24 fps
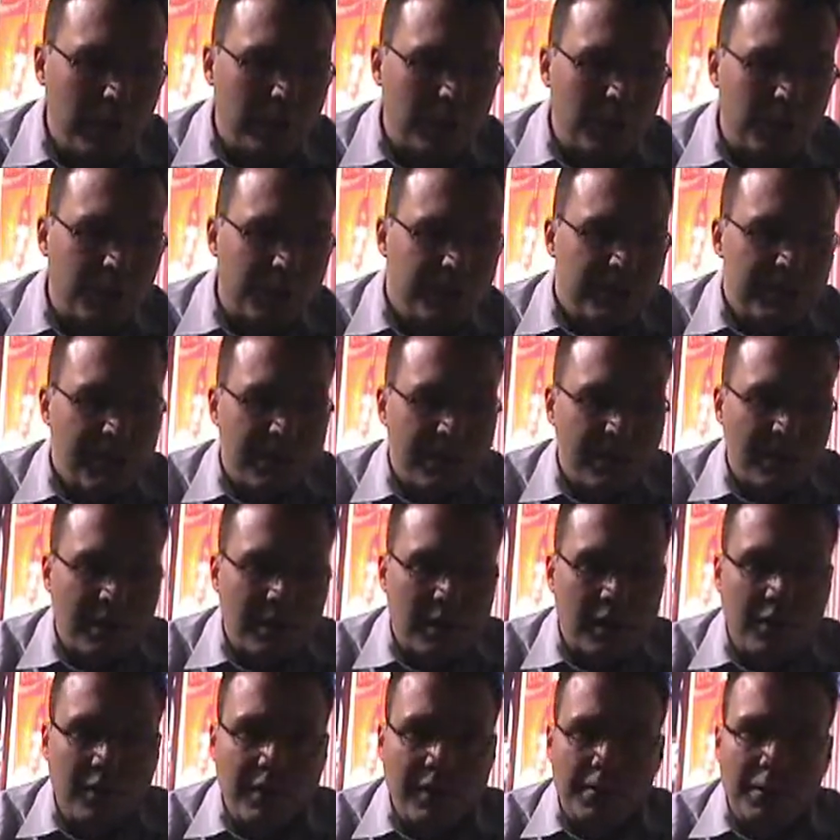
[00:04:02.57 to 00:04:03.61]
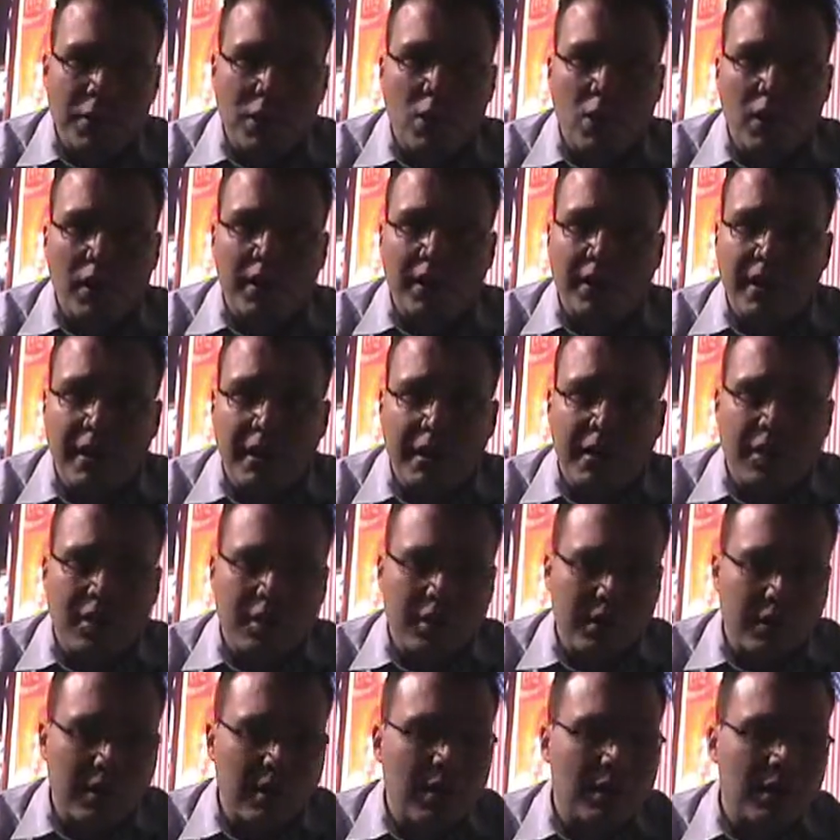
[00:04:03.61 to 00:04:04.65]
So instead of them calling their
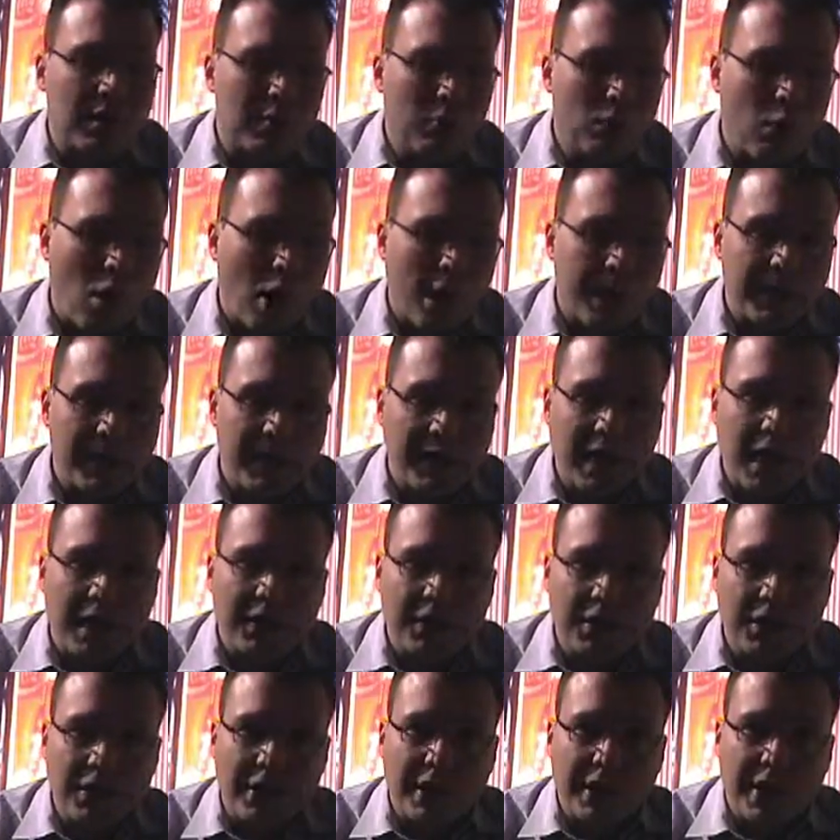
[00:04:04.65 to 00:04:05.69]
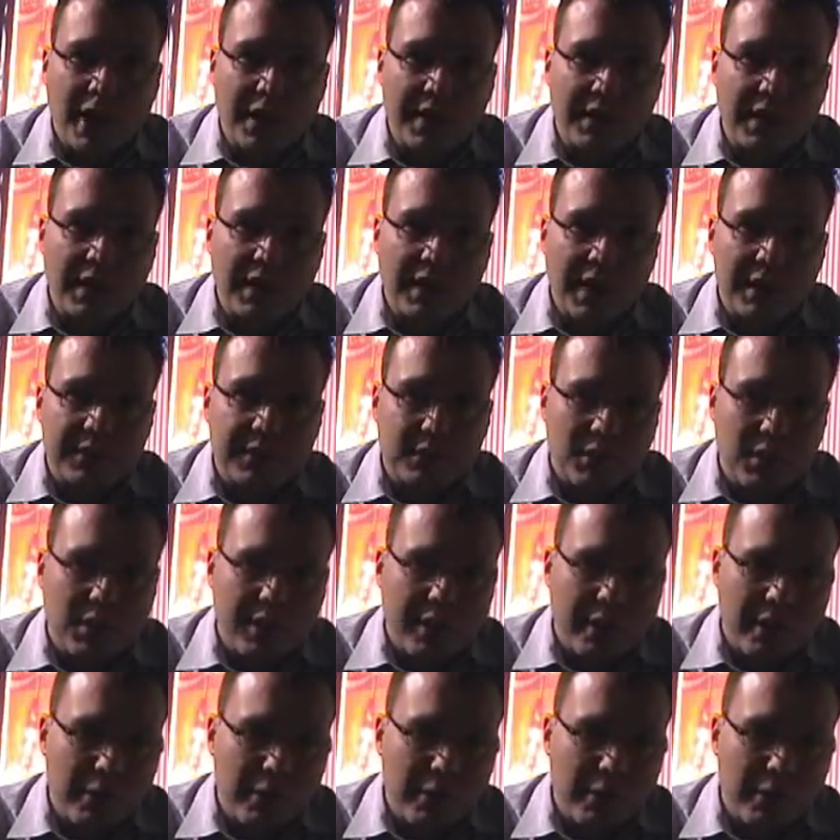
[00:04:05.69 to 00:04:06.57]
wine Chianti or Chianti Classico,